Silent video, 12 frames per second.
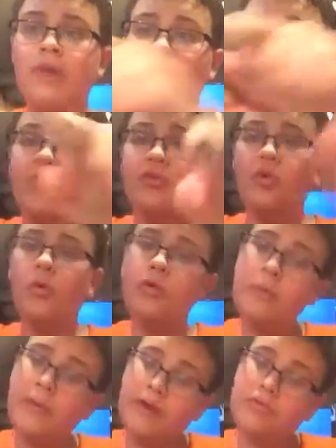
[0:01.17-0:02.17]
Hey guys,
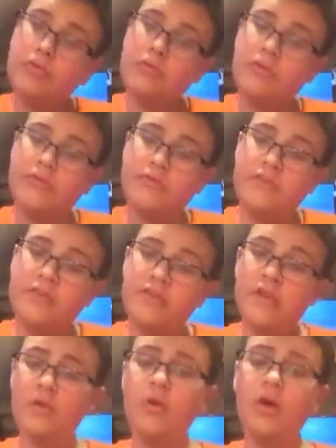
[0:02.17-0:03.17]
welcome back to another
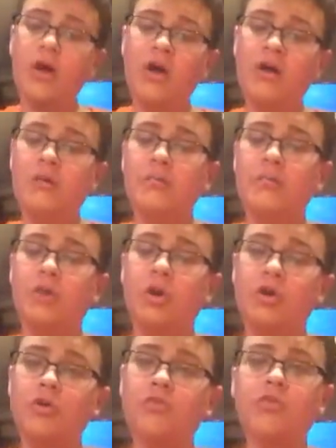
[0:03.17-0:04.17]
video. I'm
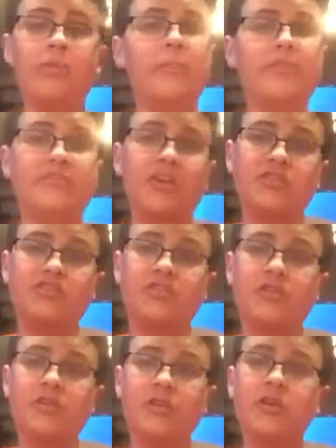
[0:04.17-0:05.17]
Carter from Mustache
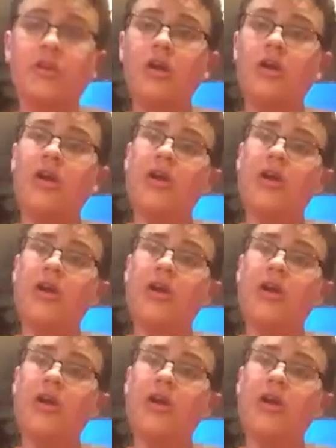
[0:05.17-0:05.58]
Channel here.